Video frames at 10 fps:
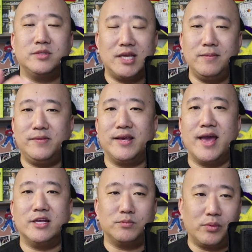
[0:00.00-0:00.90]
same thing
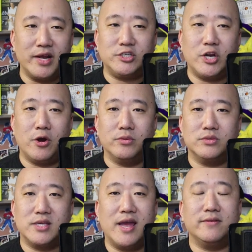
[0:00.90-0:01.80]
as Brett
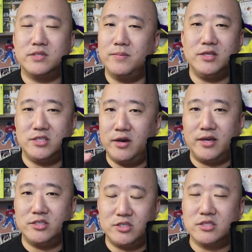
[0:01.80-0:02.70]
Jones, and some of these young
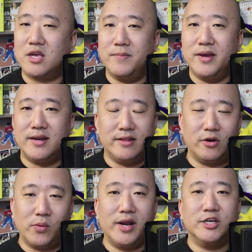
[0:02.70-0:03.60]
kids just come in and
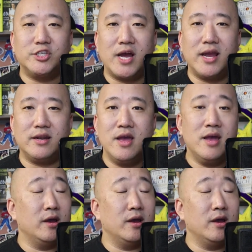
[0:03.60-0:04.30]
they're ready to shine.